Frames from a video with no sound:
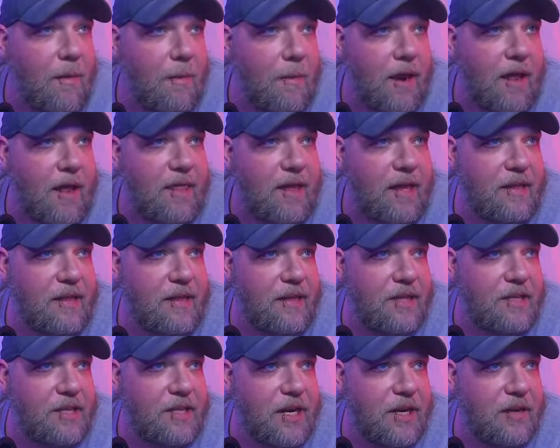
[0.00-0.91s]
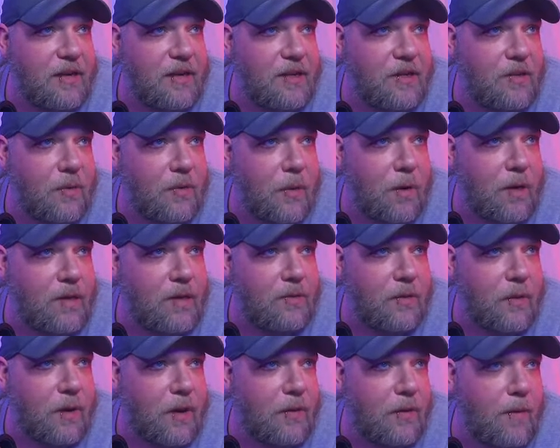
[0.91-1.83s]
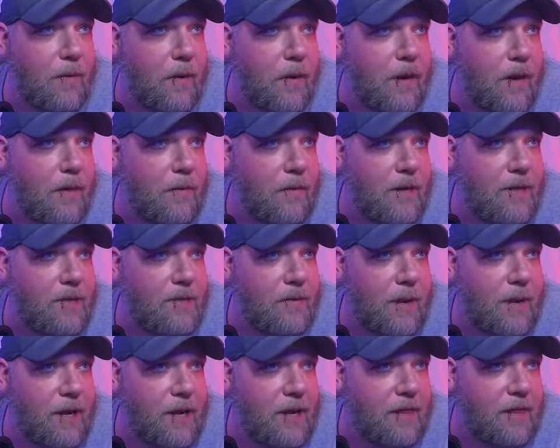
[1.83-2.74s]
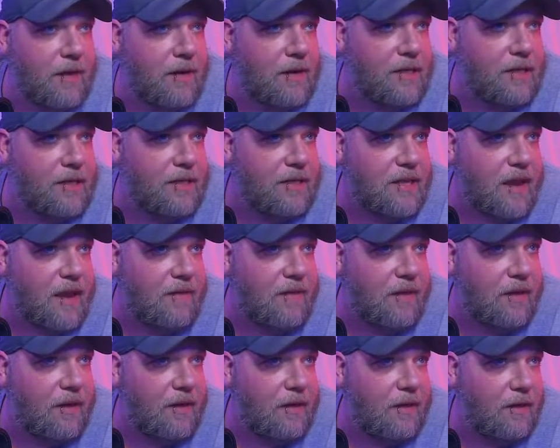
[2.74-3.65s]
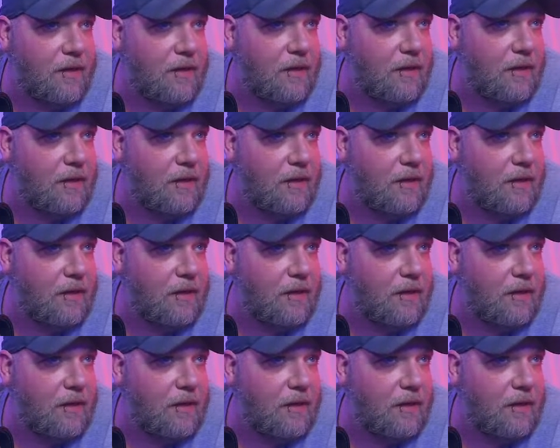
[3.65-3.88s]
But I think this year in 2021 at WrestleMania 37,